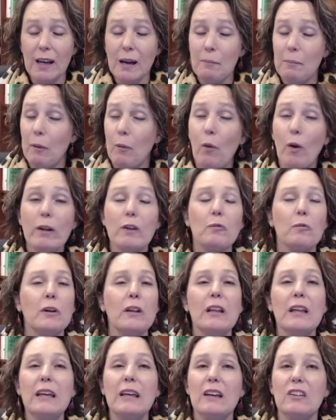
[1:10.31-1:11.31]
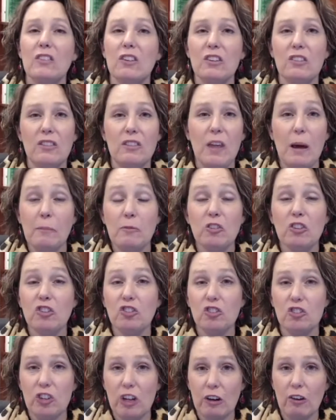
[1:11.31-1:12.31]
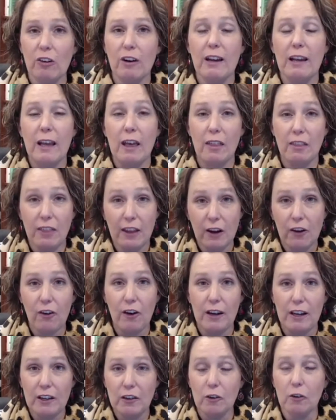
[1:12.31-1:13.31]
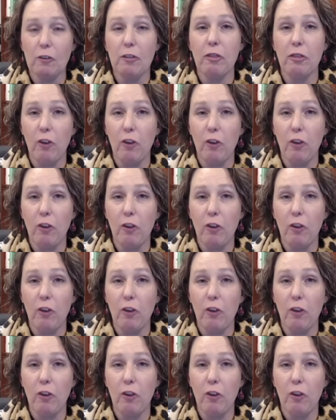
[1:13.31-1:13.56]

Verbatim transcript: But what it really is, is them just sharing their inner